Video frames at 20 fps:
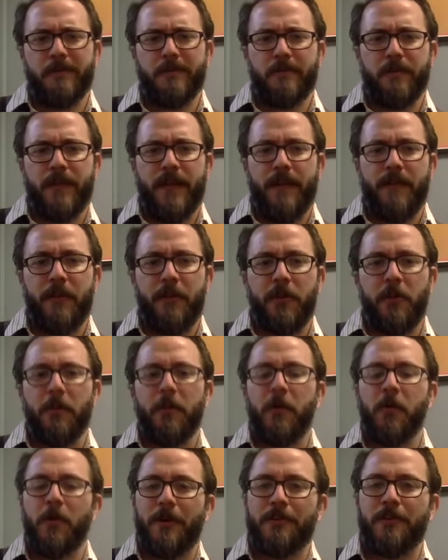We have a little bit
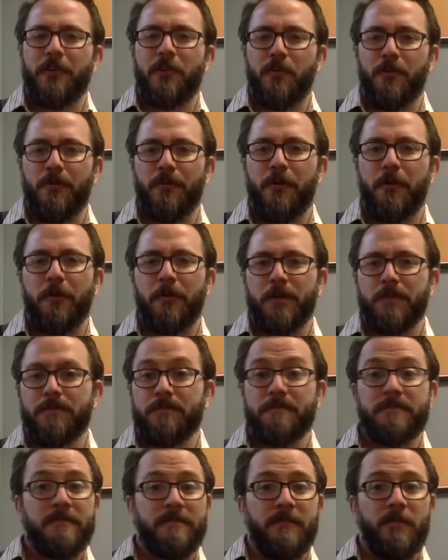of work to do before
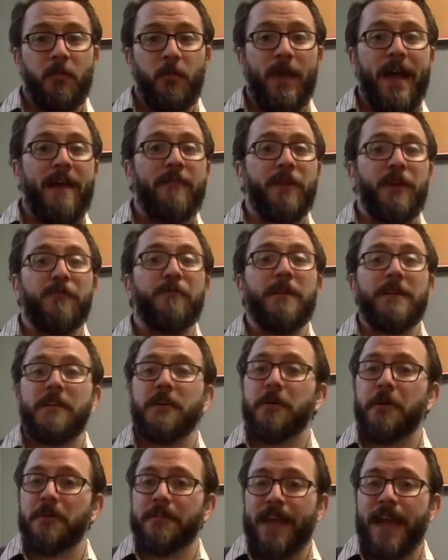we have enough
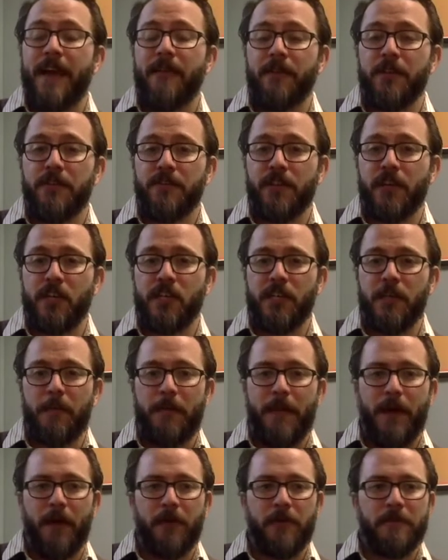material to have a discussion
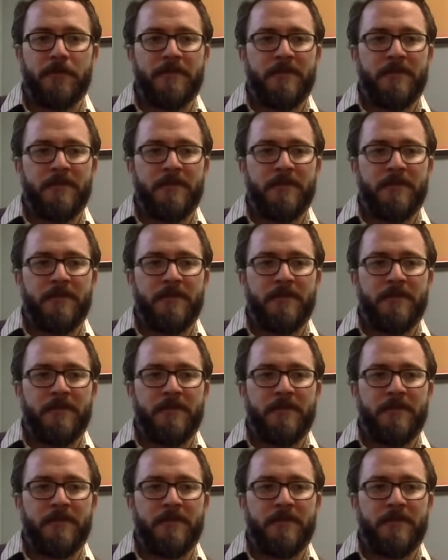about.